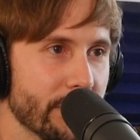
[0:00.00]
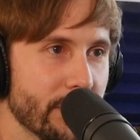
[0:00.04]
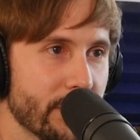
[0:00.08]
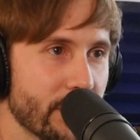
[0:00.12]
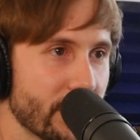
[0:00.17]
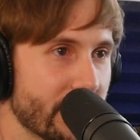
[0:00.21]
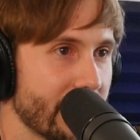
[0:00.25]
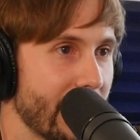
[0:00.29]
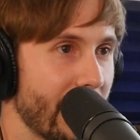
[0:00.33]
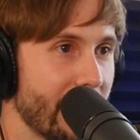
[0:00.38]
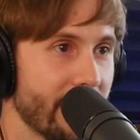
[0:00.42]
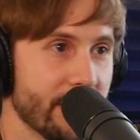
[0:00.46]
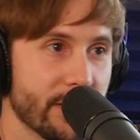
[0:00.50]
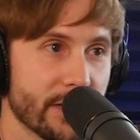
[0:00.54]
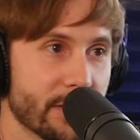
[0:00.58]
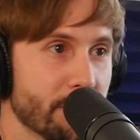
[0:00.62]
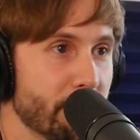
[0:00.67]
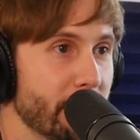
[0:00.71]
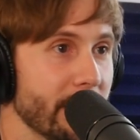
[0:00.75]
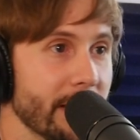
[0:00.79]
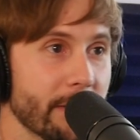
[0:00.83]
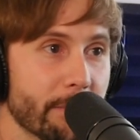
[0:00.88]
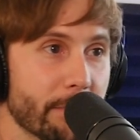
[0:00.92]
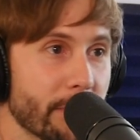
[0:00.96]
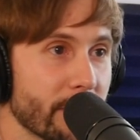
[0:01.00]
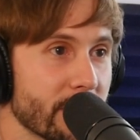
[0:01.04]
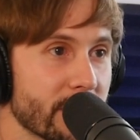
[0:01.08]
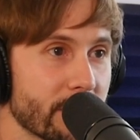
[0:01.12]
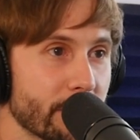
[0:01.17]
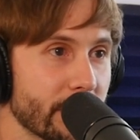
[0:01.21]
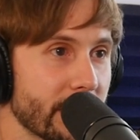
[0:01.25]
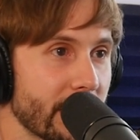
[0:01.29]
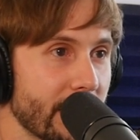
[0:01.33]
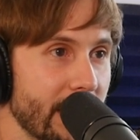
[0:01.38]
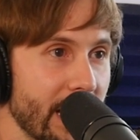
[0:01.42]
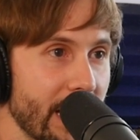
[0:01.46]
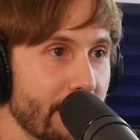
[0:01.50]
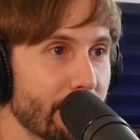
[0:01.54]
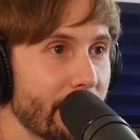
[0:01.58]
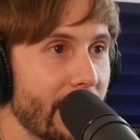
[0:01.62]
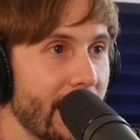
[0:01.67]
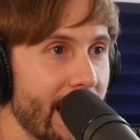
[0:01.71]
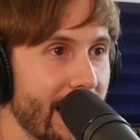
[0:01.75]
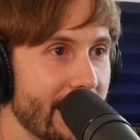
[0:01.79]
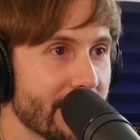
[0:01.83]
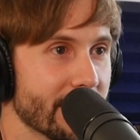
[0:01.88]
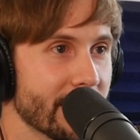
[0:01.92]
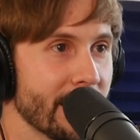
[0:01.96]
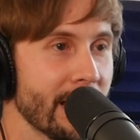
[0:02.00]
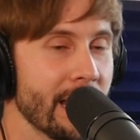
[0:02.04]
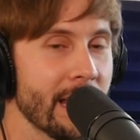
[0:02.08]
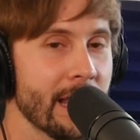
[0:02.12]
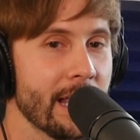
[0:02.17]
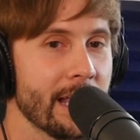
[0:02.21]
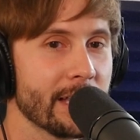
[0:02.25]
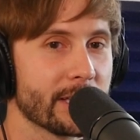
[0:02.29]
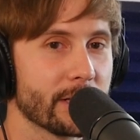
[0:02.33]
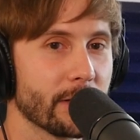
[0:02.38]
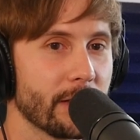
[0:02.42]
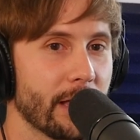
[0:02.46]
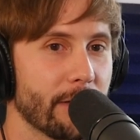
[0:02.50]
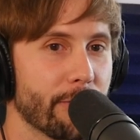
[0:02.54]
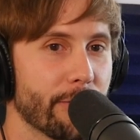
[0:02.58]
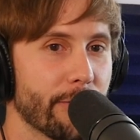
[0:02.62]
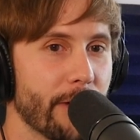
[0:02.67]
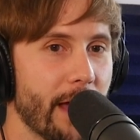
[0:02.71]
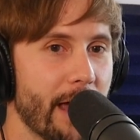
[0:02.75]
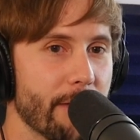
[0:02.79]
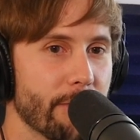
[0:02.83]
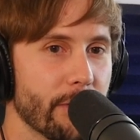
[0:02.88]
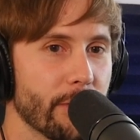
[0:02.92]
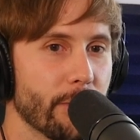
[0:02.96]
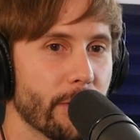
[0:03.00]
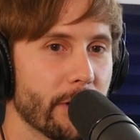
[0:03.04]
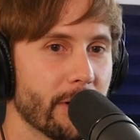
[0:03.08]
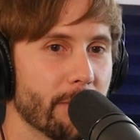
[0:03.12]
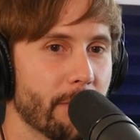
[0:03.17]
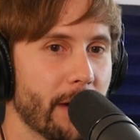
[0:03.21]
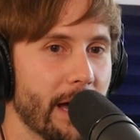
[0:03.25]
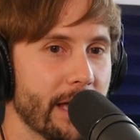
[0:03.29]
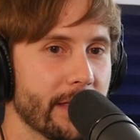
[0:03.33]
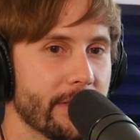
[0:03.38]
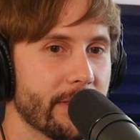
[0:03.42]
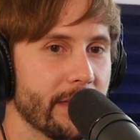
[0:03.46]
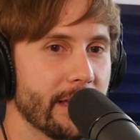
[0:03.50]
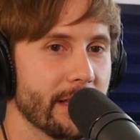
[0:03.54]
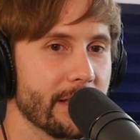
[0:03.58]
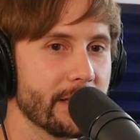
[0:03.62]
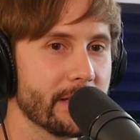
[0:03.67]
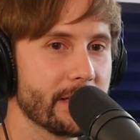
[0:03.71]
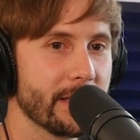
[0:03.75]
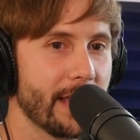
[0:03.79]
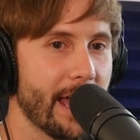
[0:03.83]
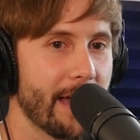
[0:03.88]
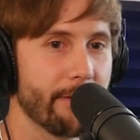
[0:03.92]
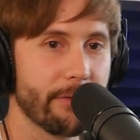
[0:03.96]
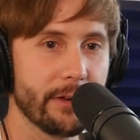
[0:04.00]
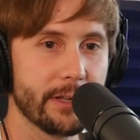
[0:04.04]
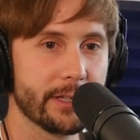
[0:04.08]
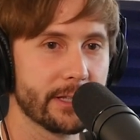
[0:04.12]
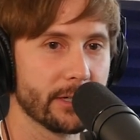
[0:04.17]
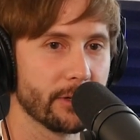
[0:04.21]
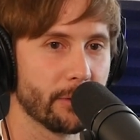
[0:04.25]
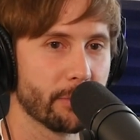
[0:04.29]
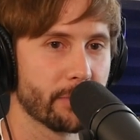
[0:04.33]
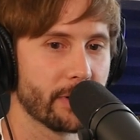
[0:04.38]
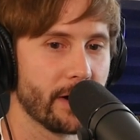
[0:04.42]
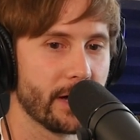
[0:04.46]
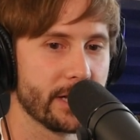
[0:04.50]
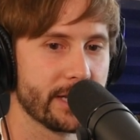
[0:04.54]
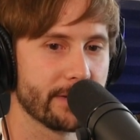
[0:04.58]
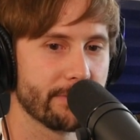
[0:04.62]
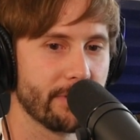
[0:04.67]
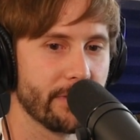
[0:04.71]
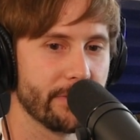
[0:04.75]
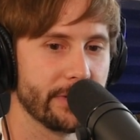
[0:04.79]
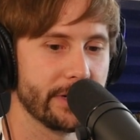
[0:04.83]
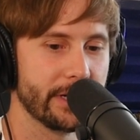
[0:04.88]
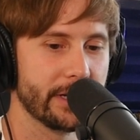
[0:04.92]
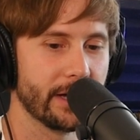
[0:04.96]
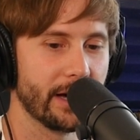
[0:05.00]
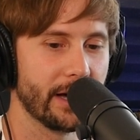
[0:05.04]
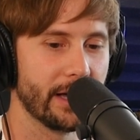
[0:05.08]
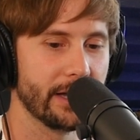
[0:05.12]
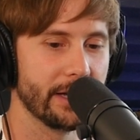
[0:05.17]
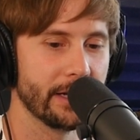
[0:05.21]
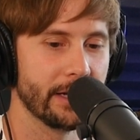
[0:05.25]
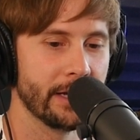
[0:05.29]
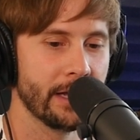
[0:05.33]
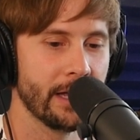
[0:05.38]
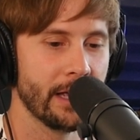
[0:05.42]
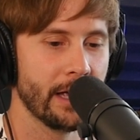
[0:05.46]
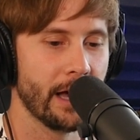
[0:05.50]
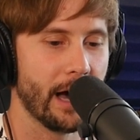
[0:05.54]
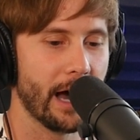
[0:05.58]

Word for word: just just being a person with the camera has right so like for every one of my things every single project we've ever done